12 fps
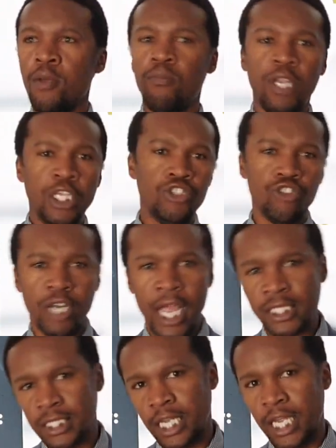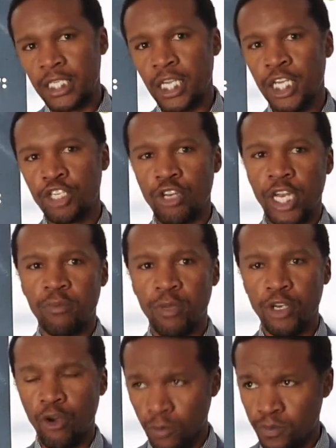please do not hesitate to let me
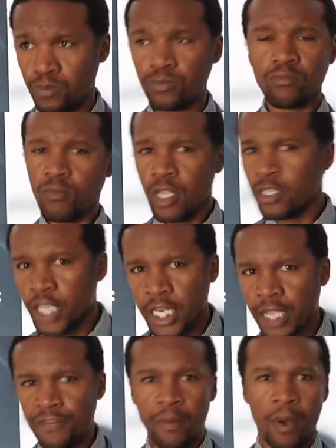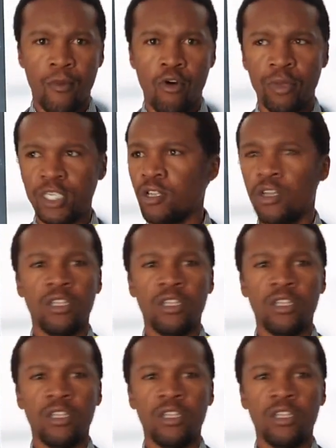know. Then give them a moment.